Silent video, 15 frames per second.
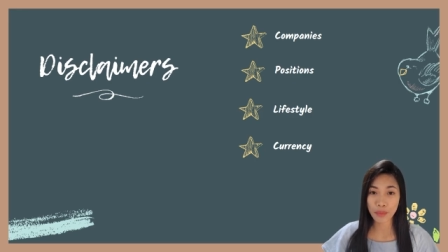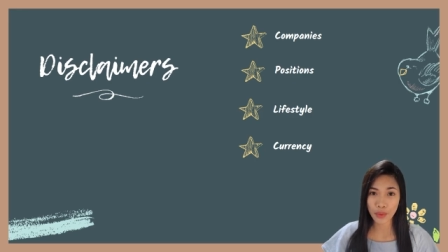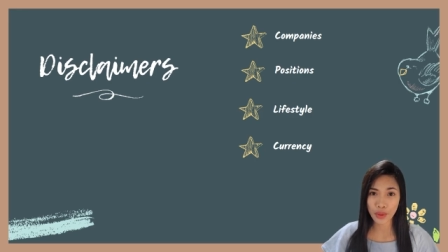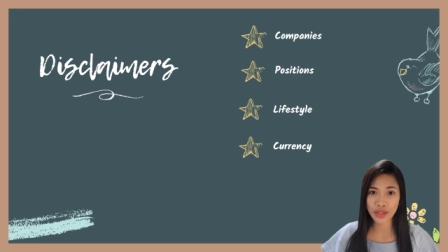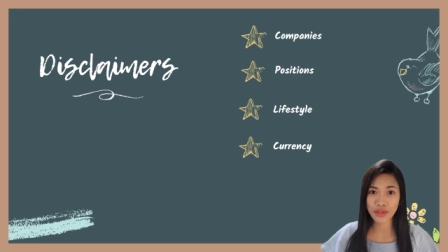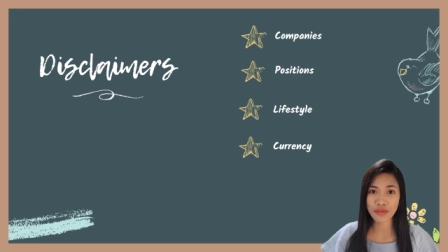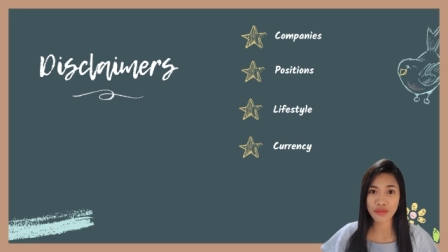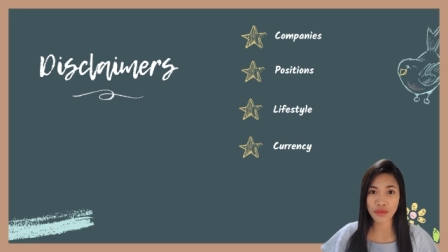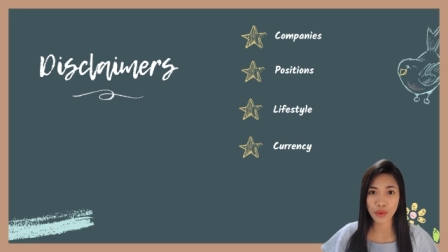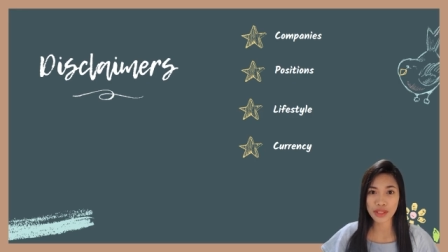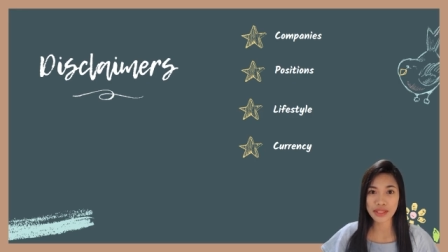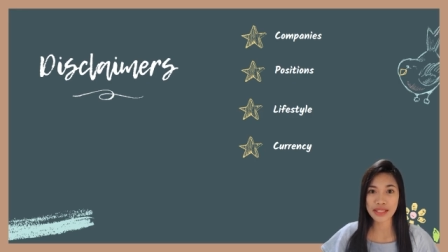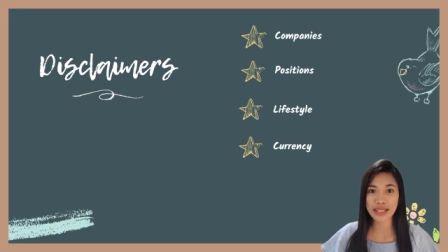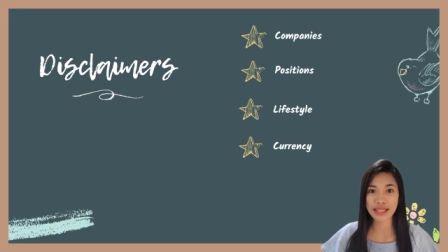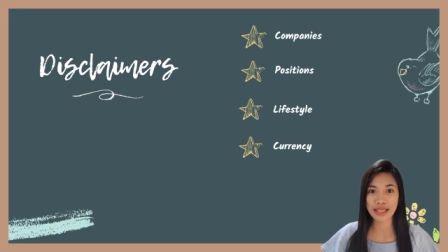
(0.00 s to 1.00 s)
point
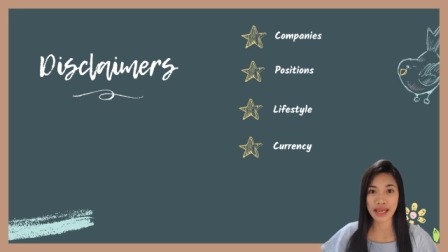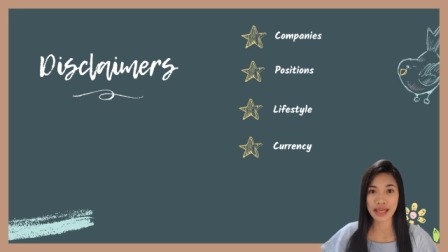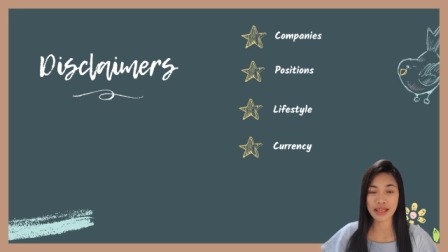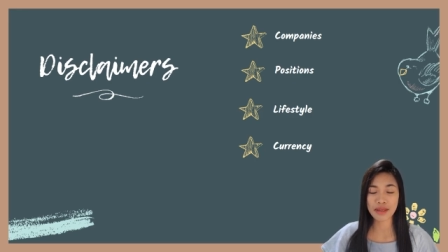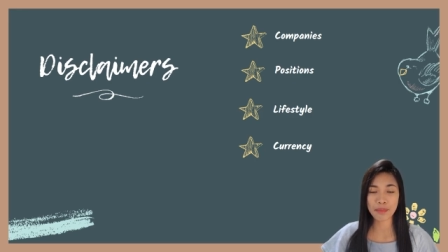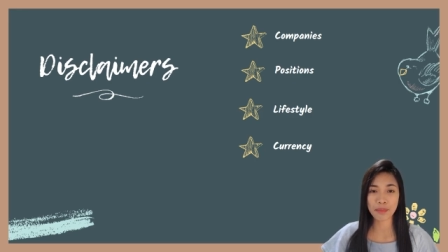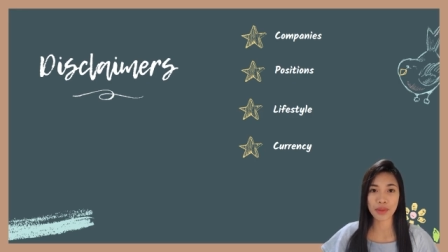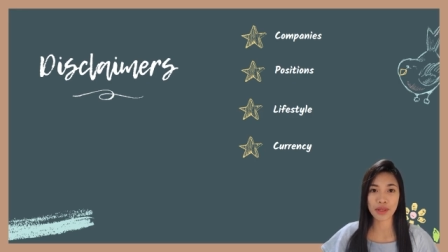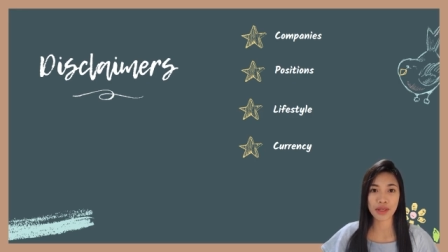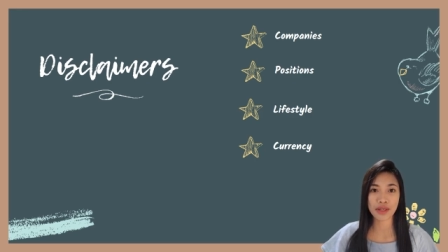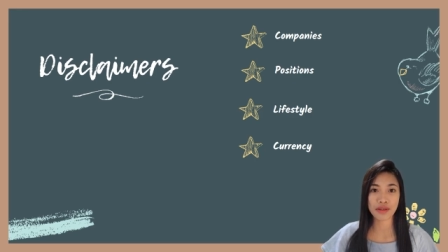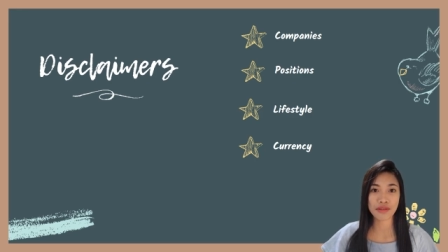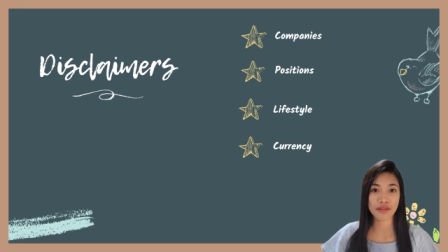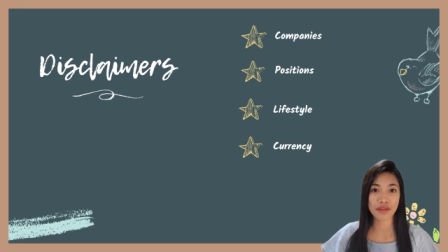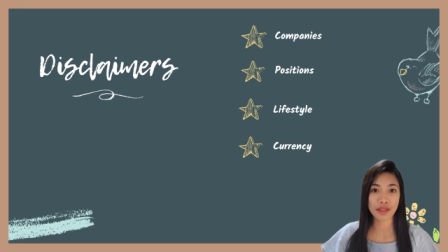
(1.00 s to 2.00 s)
four zero yen
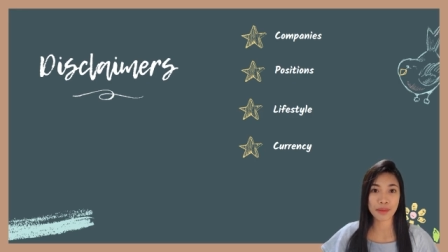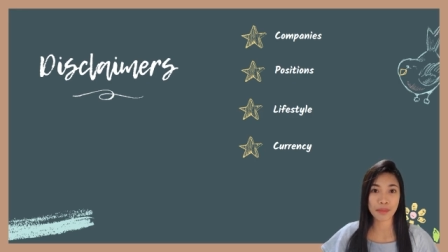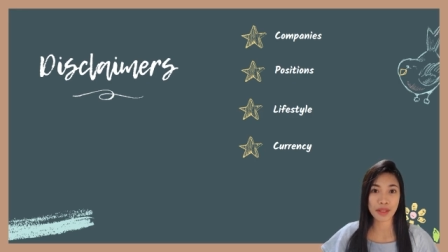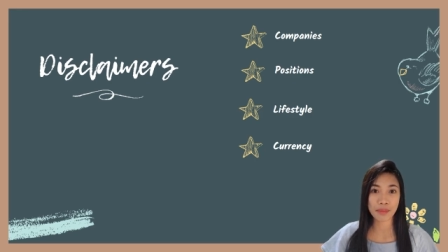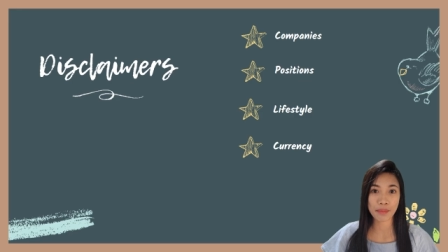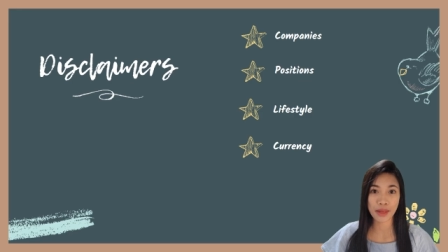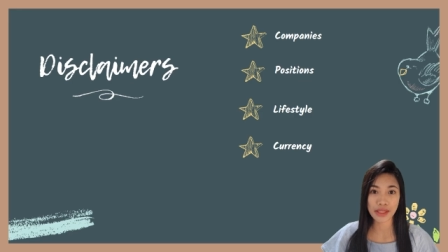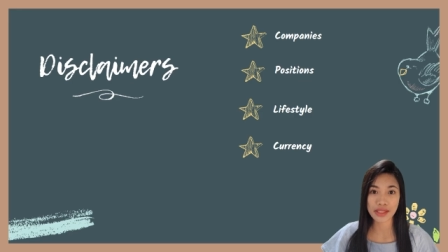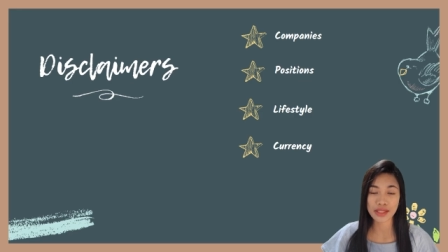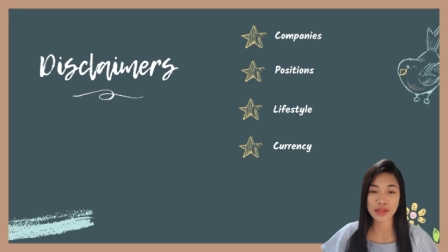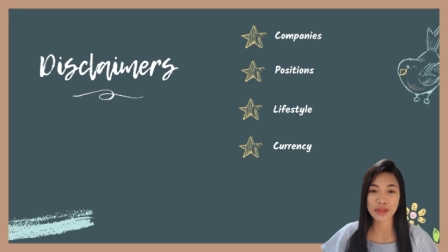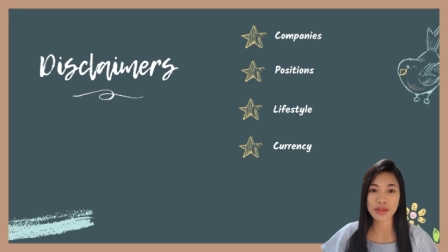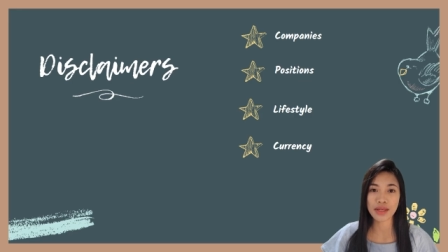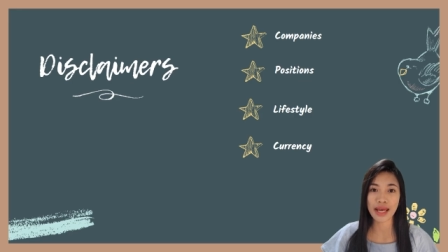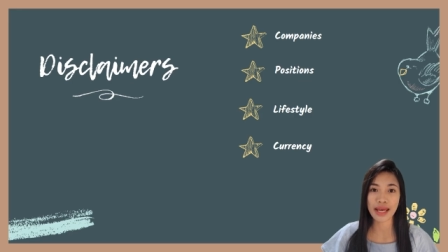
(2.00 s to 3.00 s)
per Philippine
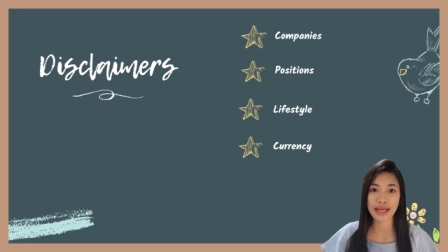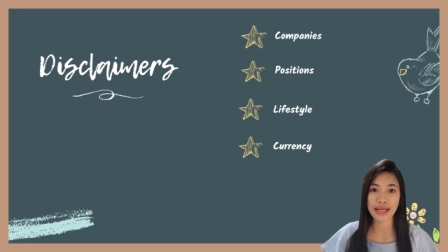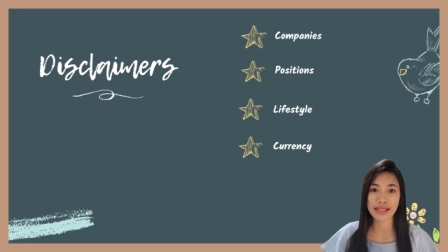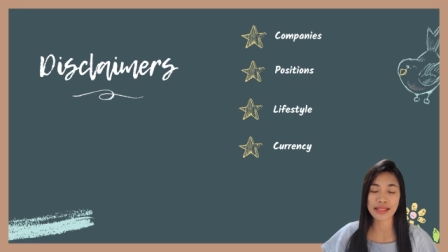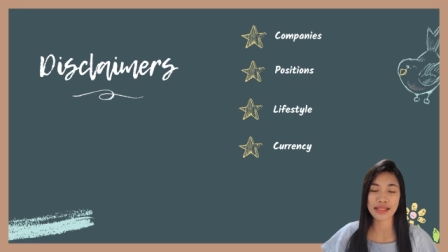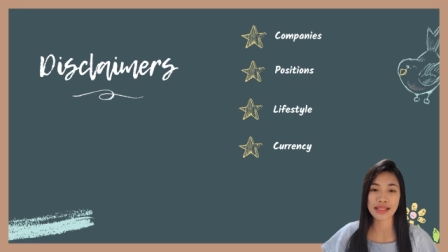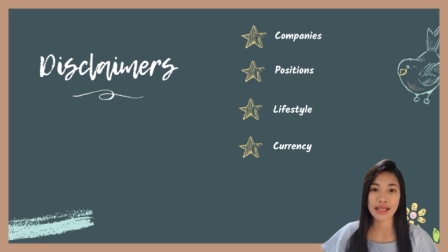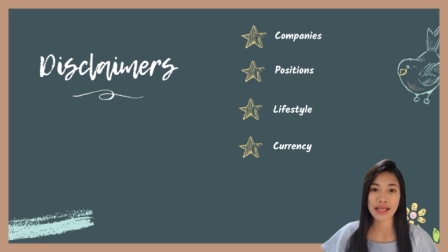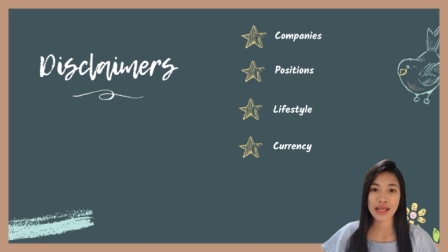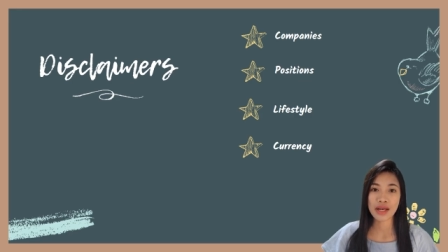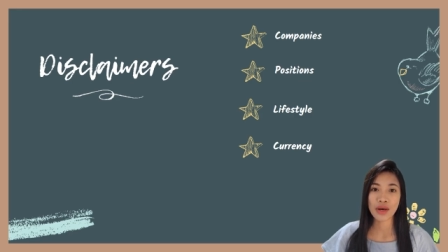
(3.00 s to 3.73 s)
peso and